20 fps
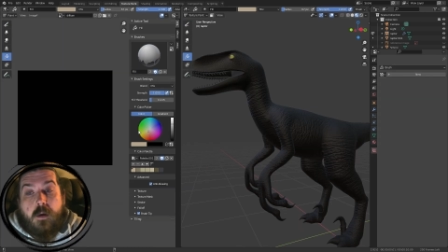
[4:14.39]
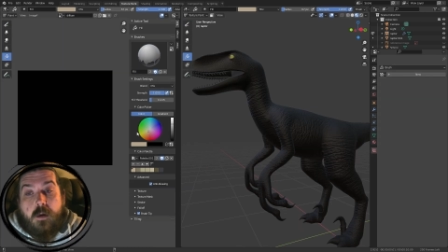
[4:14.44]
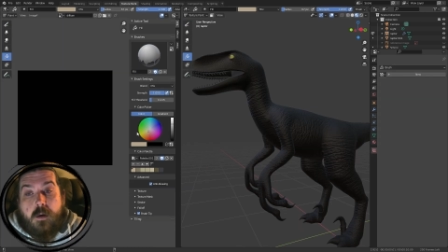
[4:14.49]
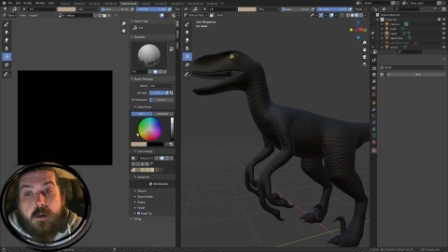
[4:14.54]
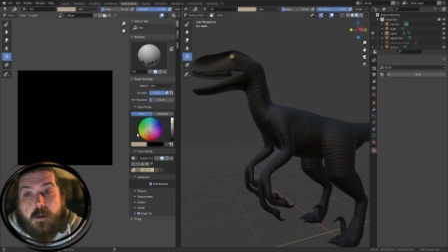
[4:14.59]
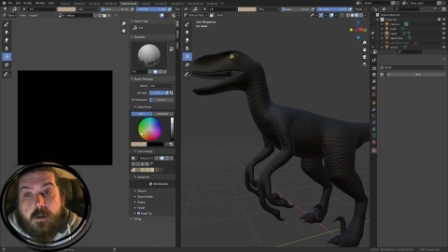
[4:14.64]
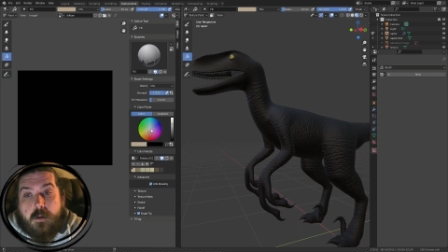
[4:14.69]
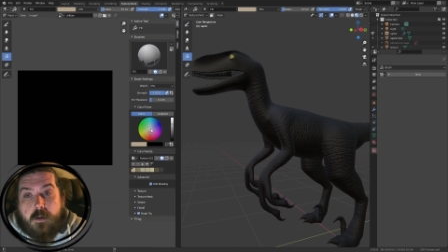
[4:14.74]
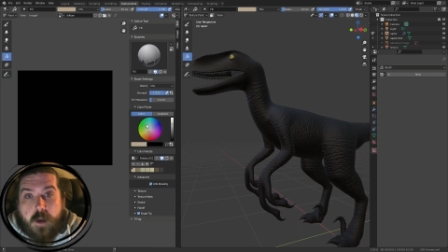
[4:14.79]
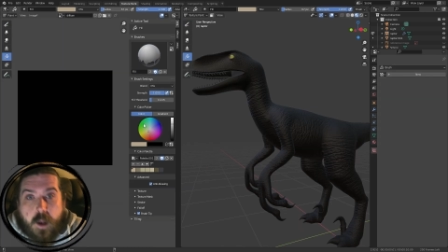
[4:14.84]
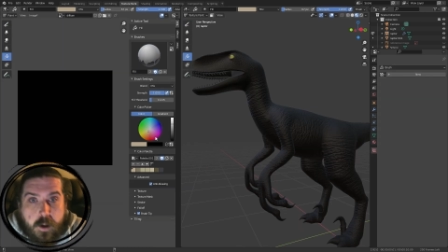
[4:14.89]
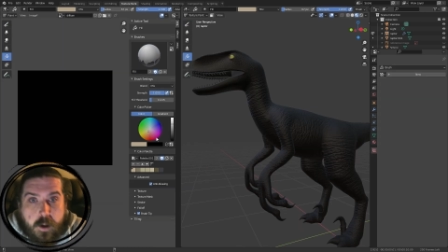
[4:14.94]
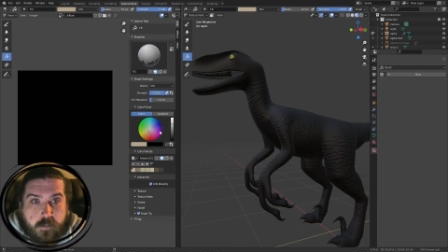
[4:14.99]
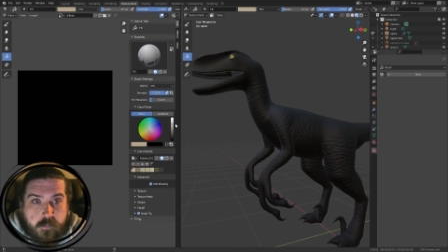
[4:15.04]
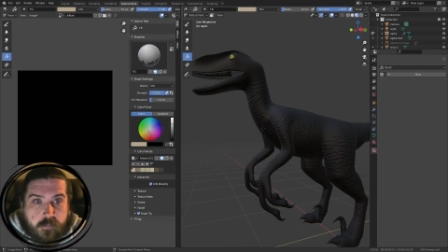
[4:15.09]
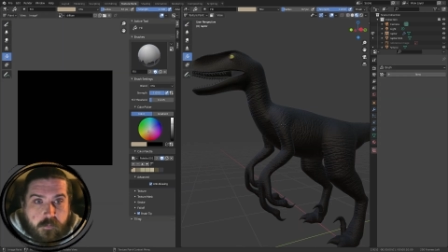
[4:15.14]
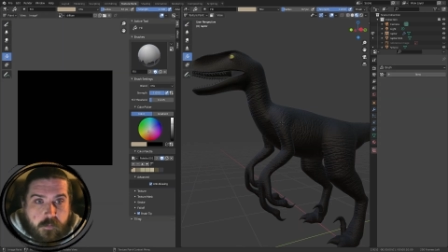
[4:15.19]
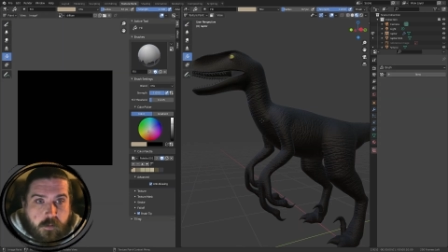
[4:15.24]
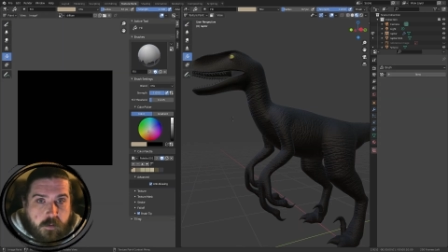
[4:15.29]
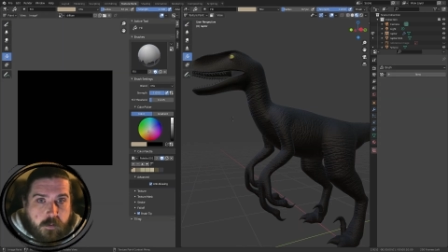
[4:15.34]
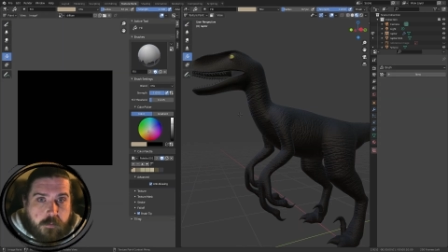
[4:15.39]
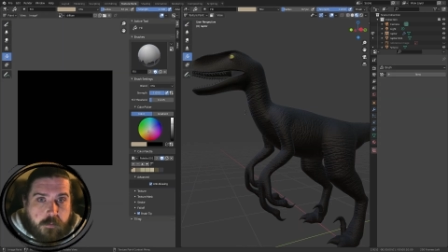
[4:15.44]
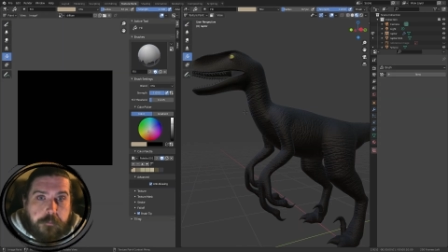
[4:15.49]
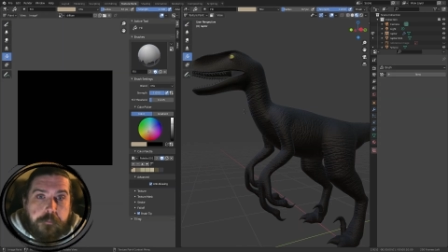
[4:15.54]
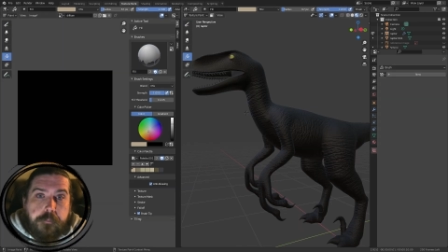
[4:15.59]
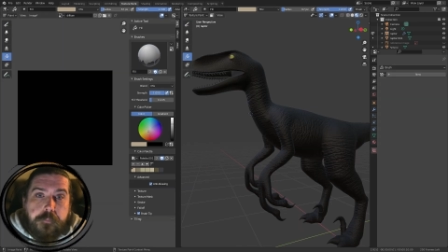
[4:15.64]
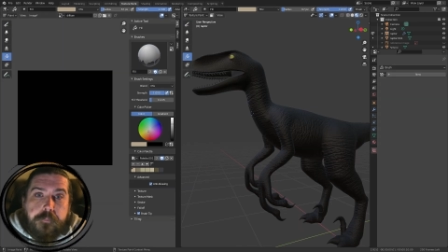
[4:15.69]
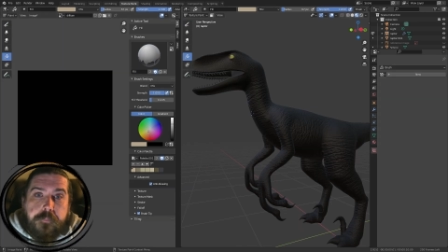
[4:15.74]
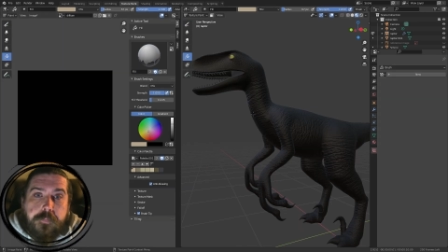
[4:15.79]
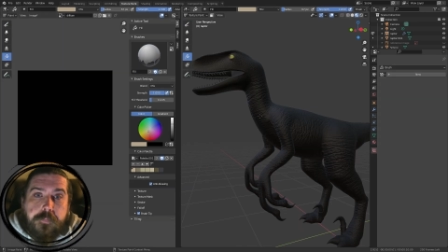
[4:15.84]
Okay, so
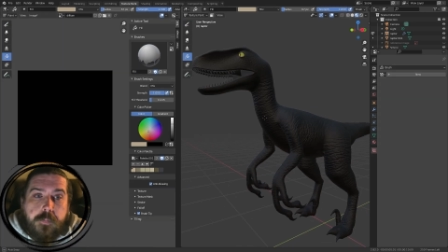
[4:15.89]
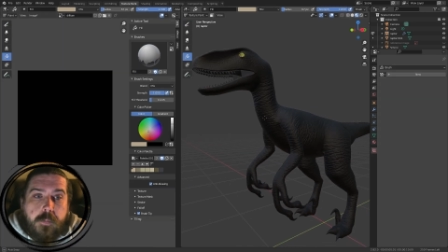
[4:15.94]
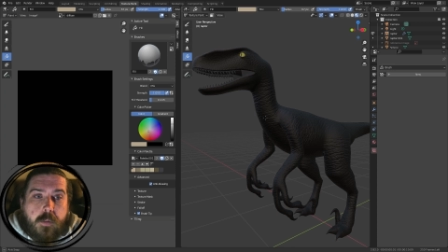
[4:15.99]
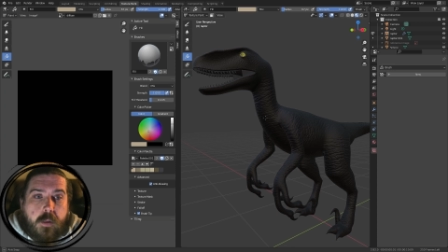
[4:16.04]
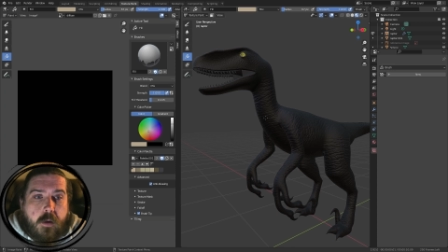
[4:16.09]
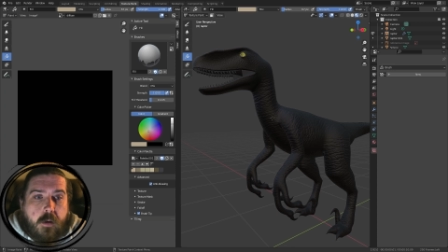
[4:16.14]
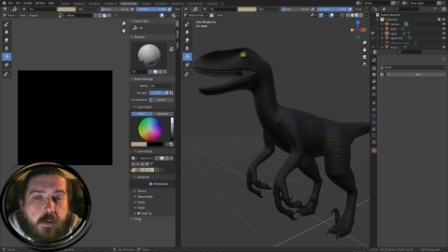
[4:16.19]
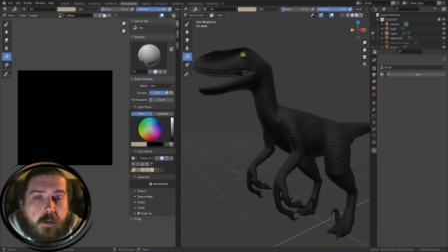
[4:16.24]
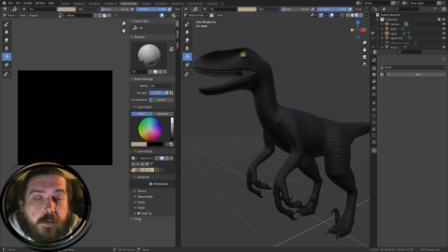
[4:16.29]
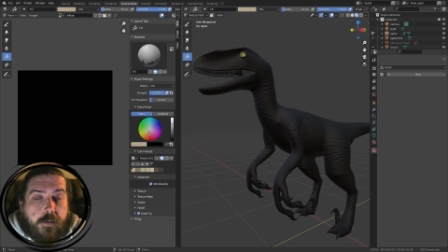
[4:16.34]
I